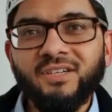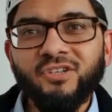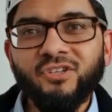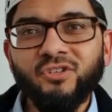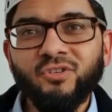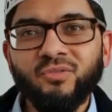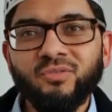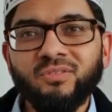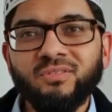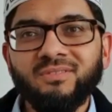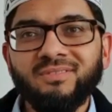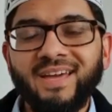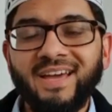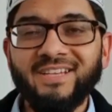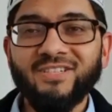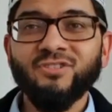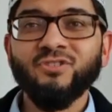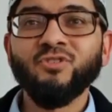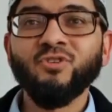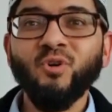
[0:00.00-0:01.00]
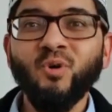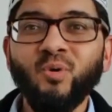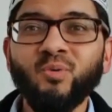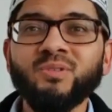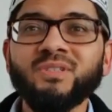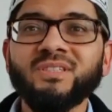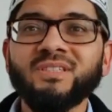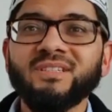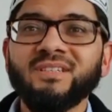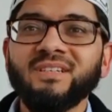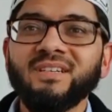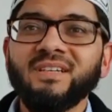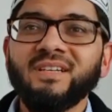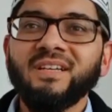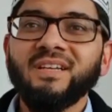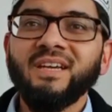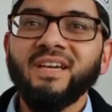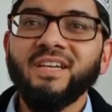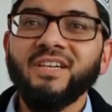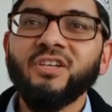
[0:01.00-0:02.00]
You know, that's not
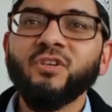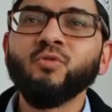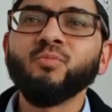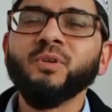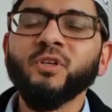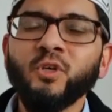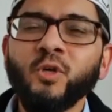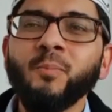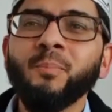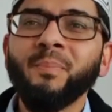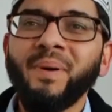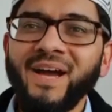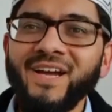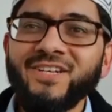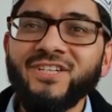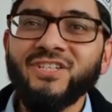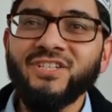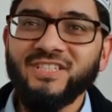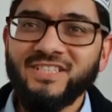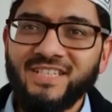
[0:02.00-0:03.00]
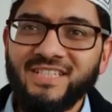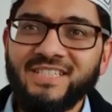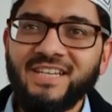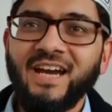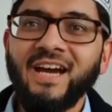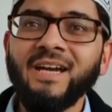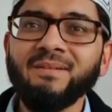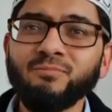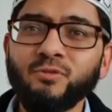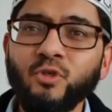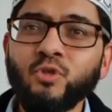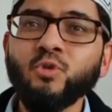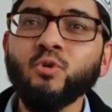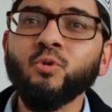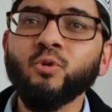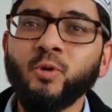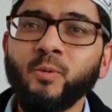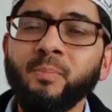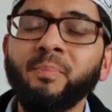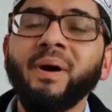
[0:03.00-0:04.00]
a human compassion. It's a time to show
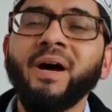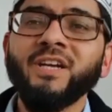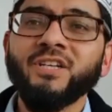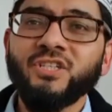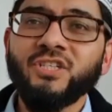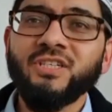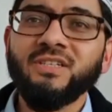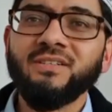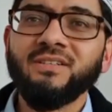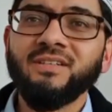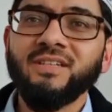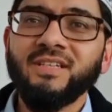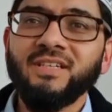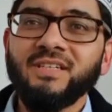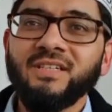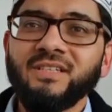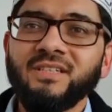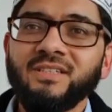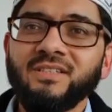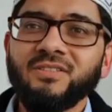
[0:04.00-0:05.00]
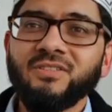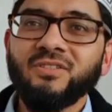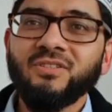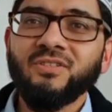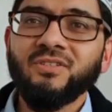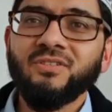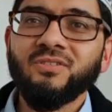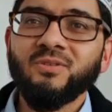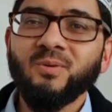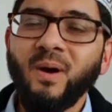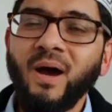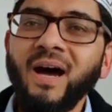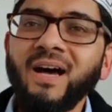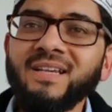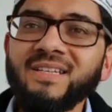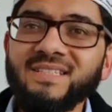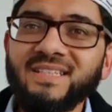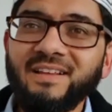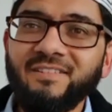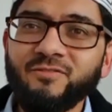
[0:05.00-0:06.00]
compassion to
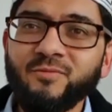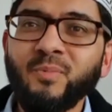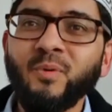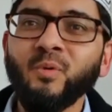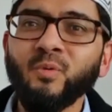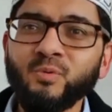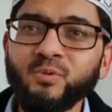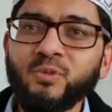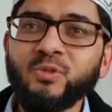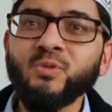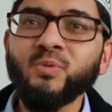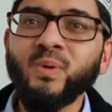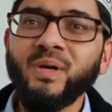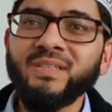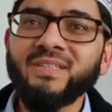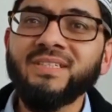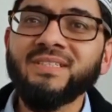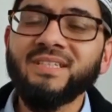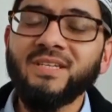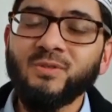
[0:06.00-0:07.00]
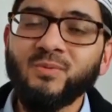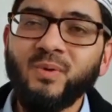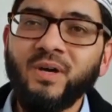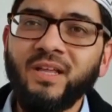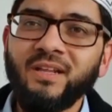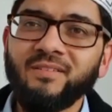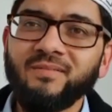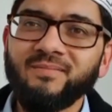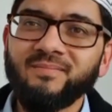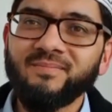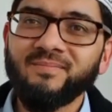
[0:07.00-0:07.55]
ourselves, but also to others as well.